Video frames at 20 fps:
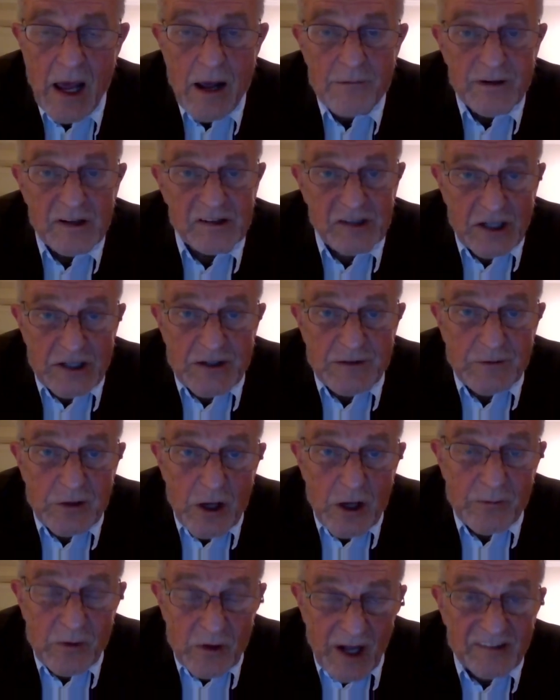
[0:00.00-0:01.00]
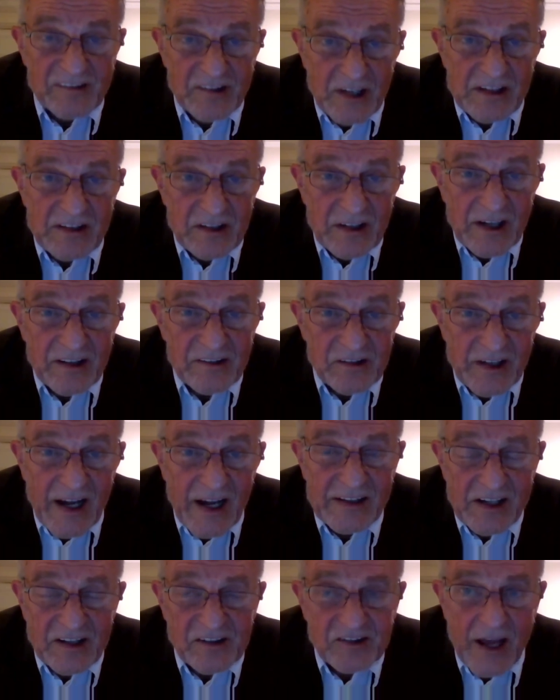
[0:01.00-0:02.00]
Physicians for Human Rights,
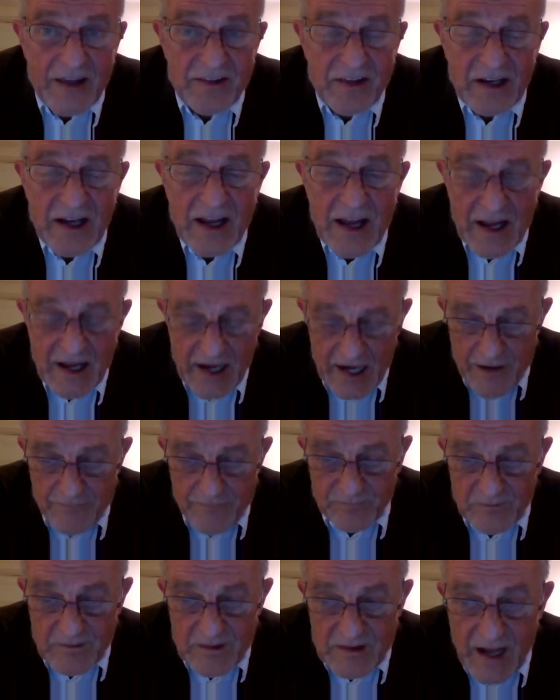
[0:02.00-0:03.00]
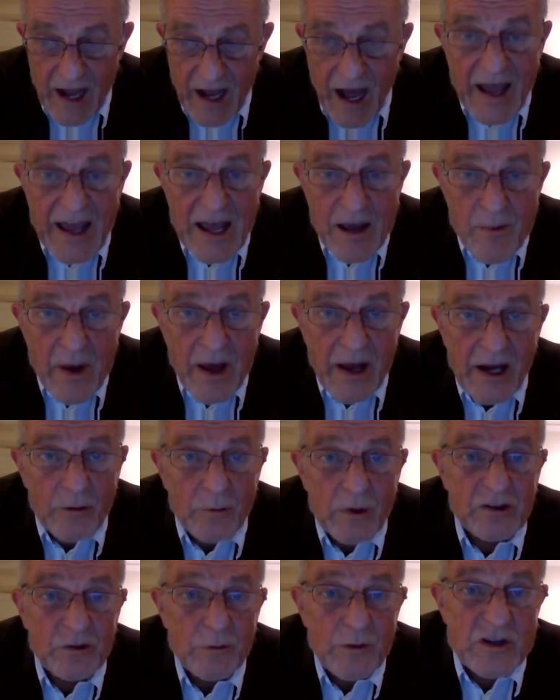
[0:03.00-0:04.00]
incidentally, say that if the IMA
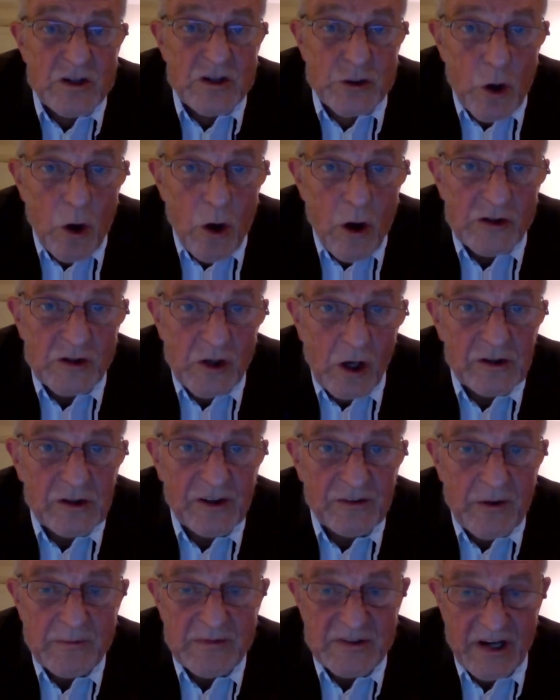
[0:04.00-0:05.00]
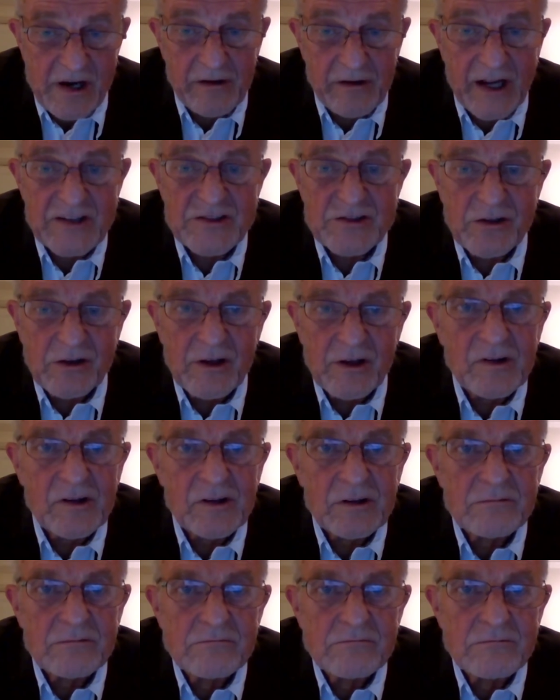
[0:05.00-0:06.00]
were to withdraw doctors from interrogation units
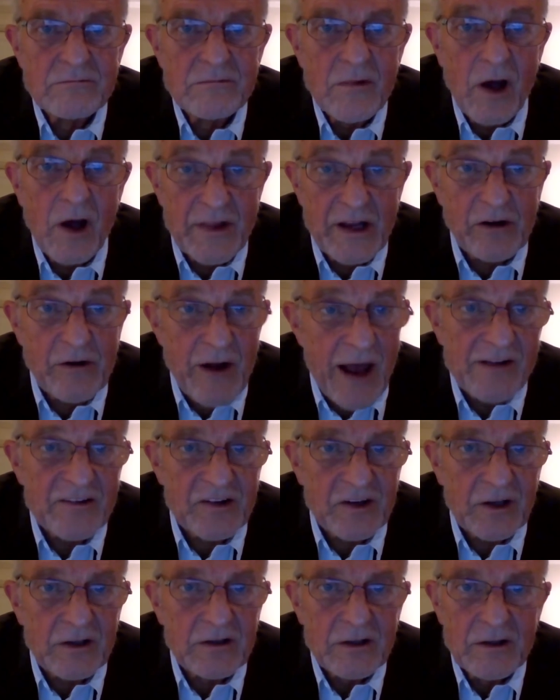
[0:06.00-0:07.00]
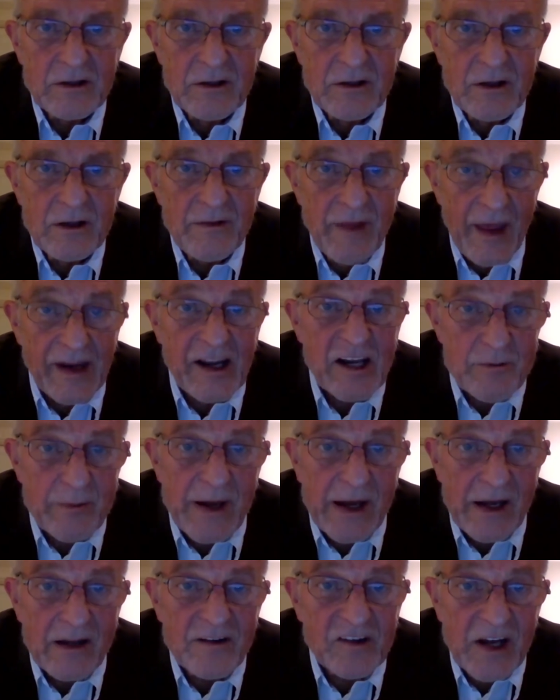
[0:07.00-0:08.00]
on the grounds that they're going to
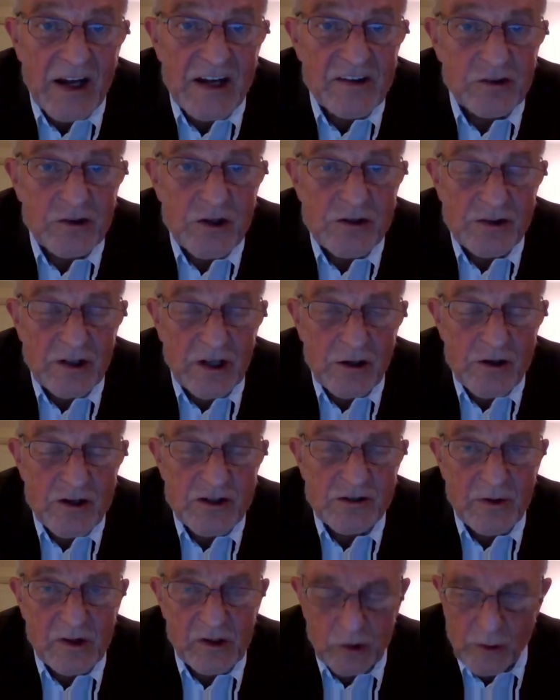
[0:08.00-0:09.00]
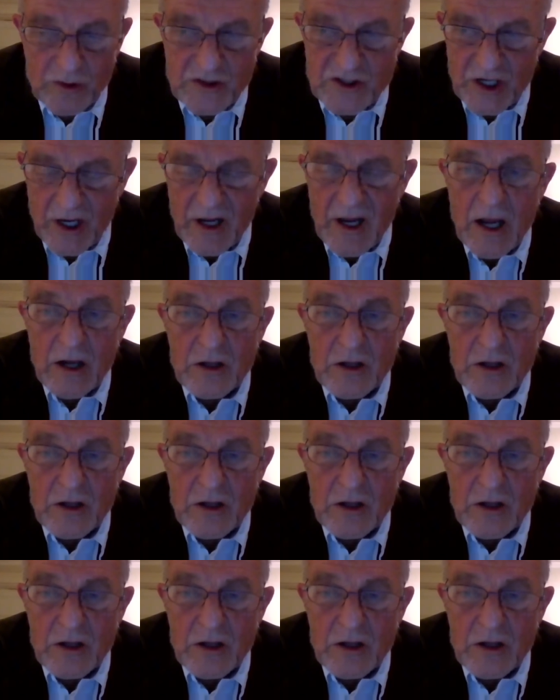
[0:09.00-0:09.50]
be in institutional collusion with torture,